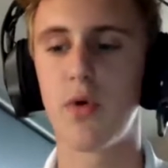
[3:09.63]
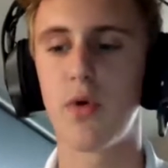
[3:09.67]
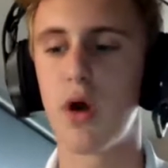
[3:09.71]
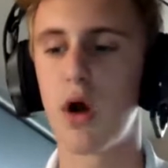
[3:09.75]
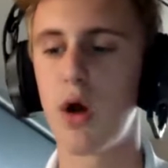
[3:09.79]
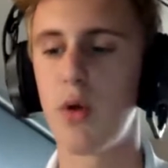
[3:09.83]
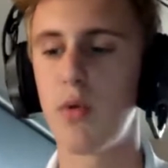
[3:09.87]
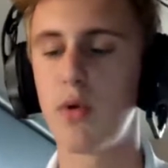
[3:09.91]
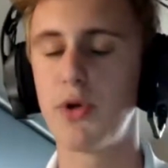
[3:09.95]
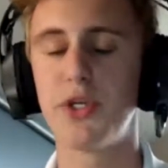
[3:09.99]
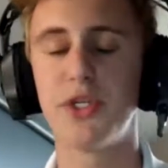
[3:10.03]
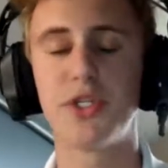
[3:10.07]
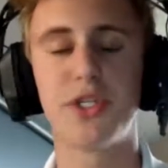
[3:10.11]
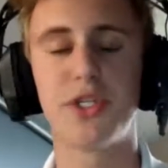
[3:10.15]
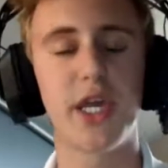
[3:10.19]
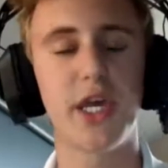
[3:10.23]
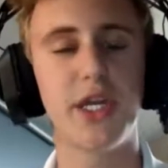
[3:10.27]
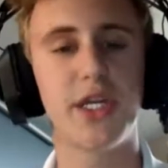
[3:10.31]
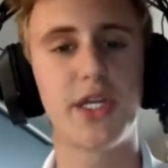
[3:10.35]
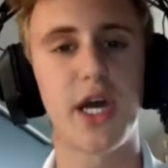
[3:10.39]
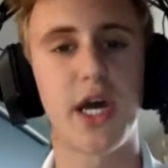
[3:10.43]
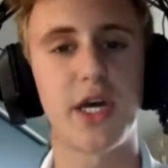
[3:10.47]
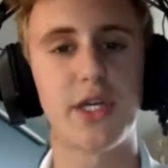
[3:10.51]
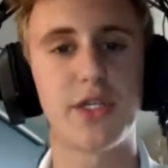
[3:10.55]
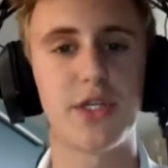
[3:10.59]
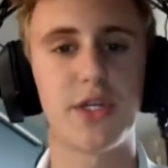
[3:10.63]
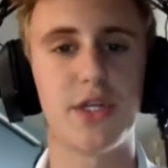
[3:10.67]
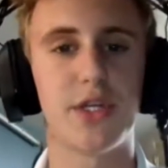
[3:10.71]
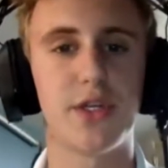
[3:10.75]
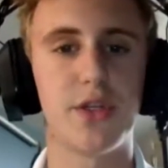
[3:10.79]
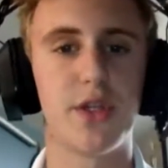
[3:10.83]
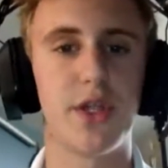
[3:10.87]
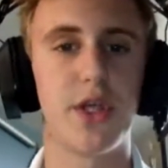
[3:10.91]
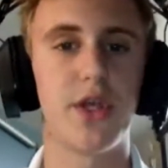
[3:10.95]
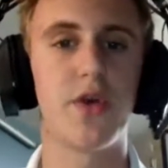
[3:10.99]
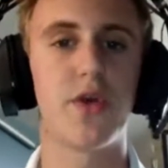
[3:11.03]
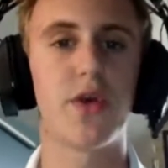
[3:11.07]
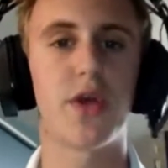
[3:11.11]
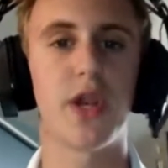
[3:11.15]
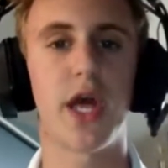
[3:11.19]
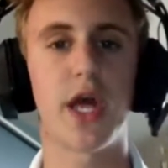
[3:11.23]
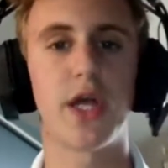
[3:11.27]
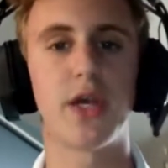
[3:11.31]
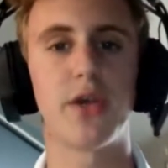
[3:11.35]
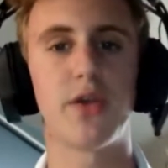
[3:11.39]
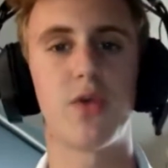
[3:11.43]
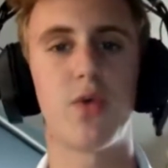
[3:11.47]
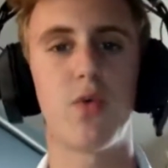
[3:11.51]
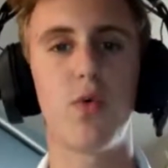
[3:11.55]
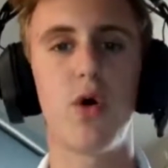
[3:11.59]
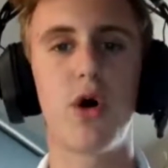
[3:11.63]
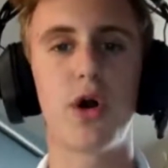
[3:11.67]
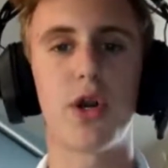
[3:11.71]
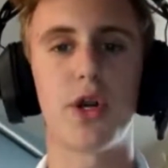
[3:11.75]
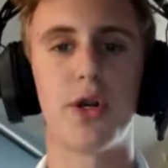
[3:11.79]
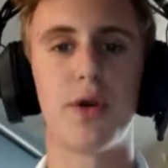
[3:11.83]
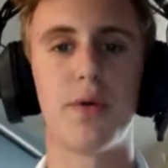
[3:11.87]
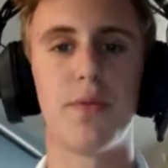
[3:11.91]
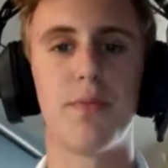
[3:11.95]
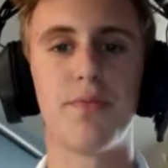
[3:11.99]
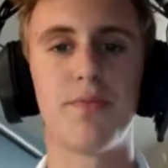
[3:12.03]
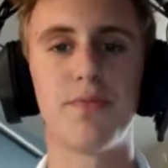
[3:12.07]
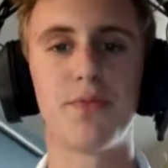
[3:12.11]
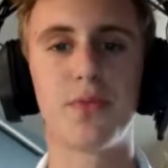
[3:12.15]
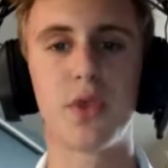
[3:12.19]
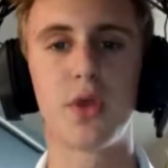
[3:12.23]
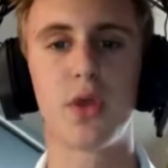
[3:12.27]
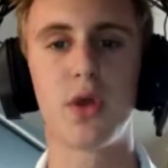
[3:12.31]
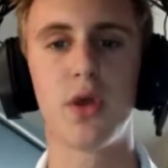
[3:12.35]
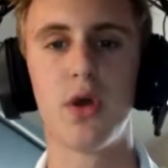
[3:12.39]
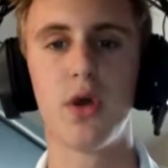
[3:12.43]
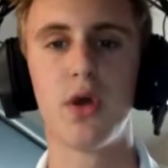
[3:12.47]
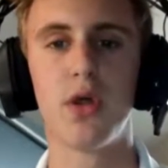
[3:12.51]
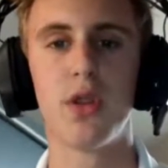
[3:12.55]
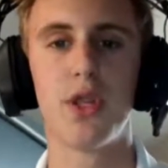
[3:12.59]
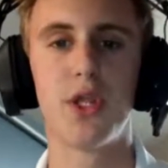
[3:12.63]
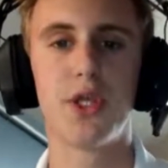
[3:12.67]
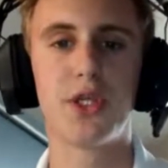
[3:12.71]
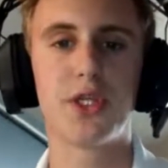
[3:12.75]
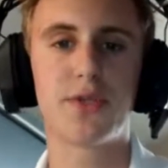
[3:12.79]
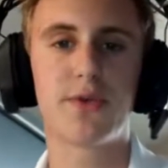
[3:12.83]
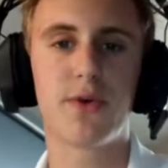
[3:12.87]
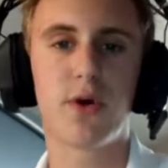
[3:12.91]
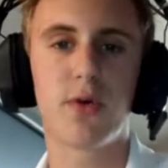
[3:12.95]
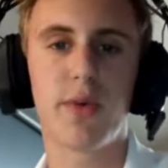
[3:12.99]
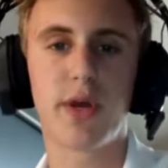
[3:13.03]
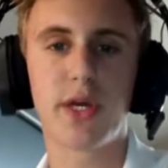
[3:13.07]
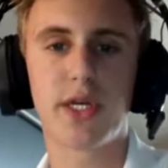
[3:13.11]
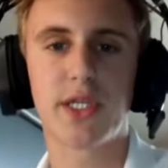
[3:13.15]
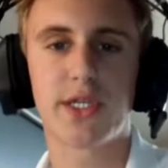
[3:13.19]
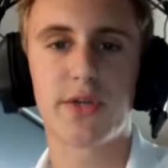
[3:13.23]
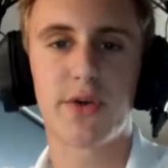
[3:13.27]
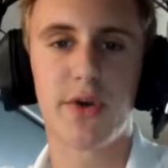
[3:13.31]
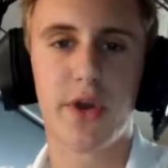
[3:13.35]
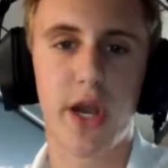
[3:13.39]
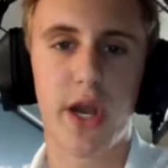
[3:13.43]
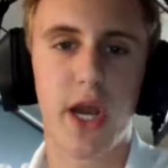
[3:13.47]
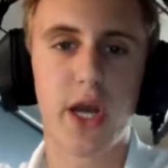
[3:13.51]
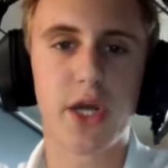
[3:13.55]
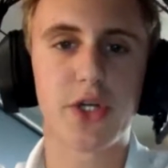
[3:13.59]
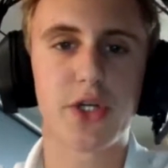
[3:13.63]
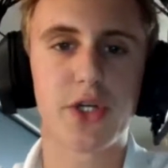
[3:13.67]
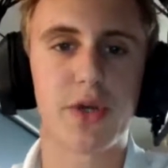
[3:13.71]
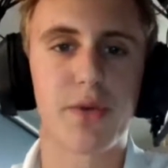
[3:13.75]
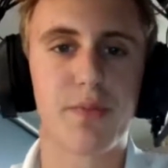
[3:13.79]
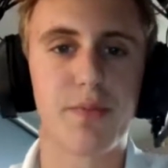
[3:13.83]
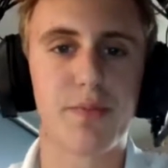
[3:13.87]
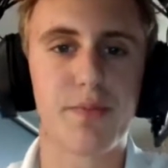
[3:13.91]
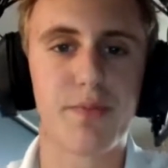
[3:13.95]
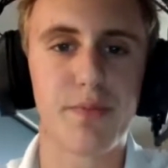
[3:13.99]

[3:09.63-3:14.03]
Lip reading: which is antacid that you can add to the water. This is what makes the reaction.